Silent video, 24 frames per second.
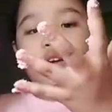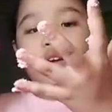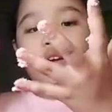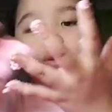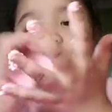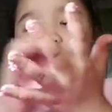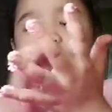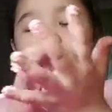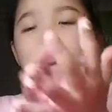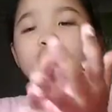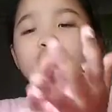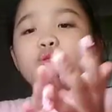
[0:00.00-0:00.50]

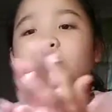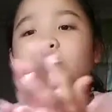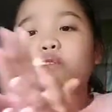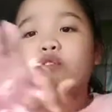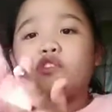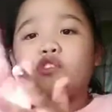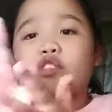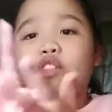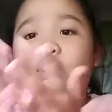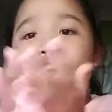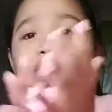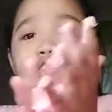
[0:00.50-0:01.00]
It's super
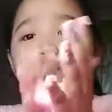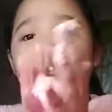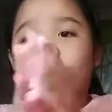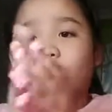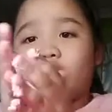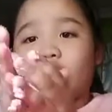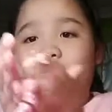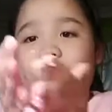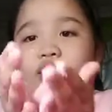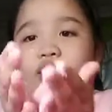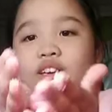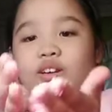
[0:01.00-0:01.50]

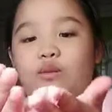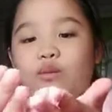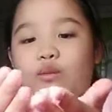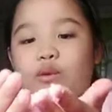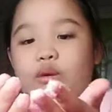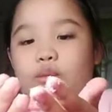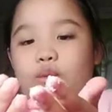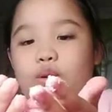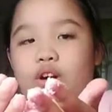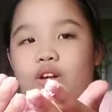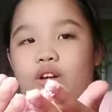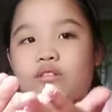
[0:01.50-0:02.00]
fluffy. One
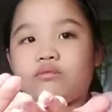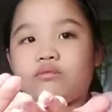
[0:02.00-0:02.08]
more.